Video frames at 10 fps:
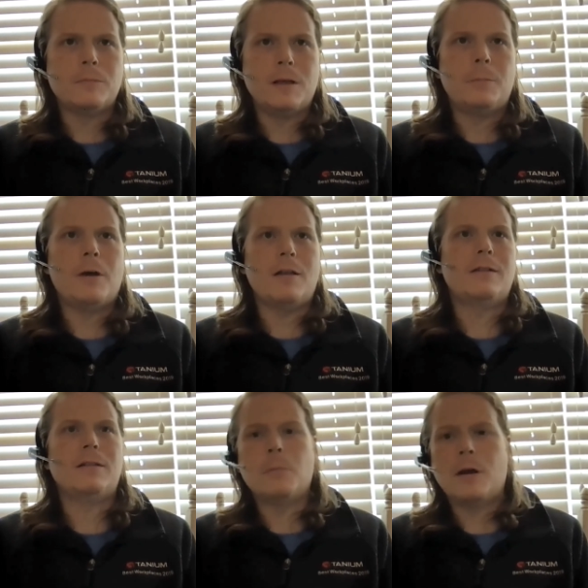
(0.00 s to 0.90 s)
in the process
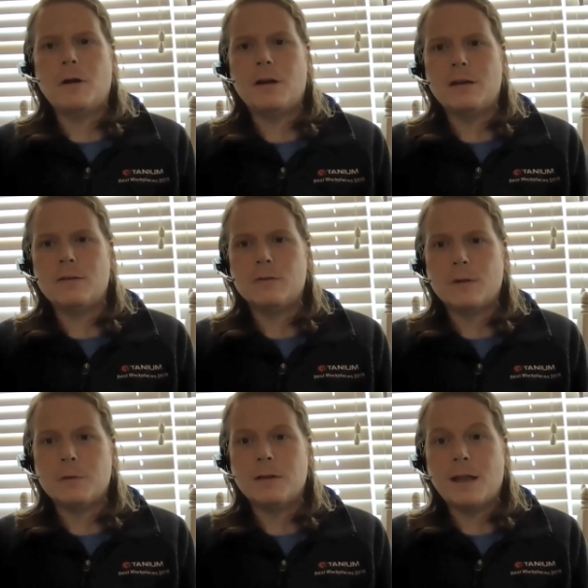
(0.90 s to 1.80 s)
of migrating to
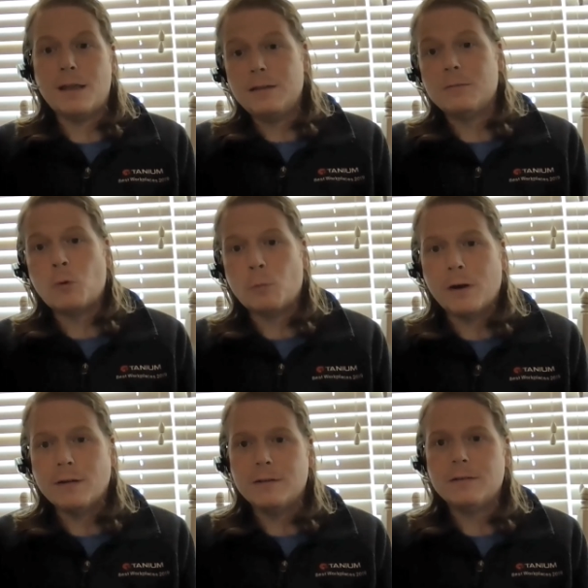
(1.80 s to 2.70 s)
something that is more
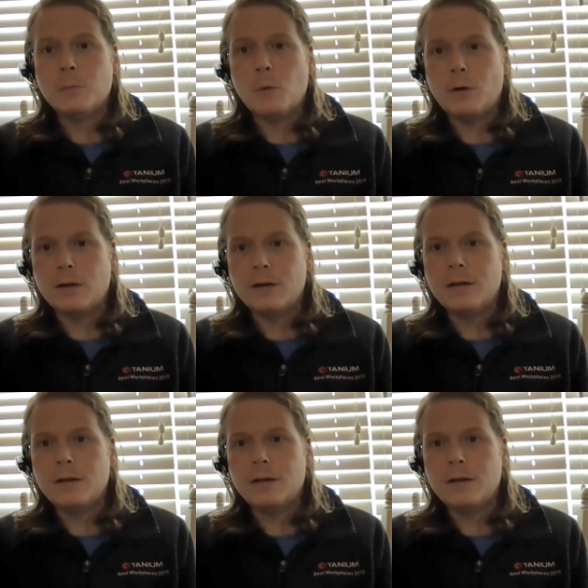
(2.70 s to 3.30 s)
widely supported.